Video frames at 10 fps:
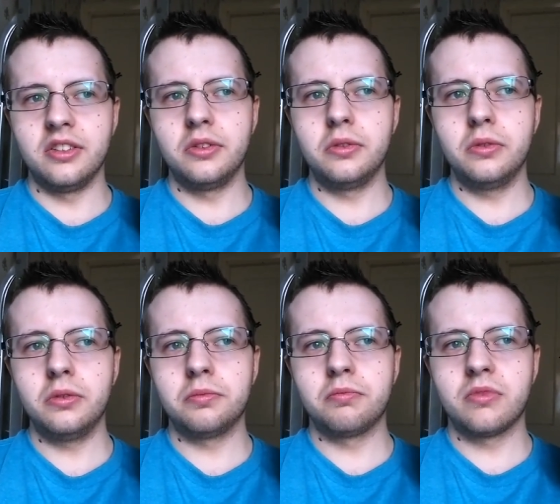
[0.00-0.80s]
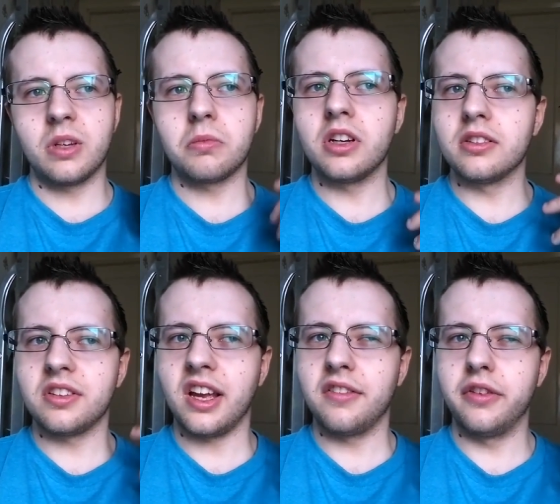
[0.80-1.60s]
you
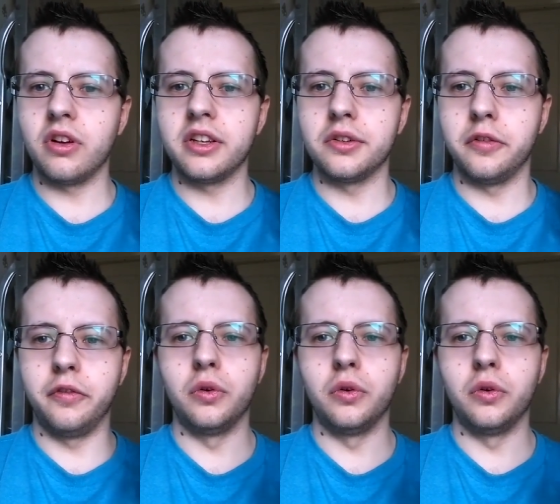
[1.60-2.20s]
sometimes feel like you're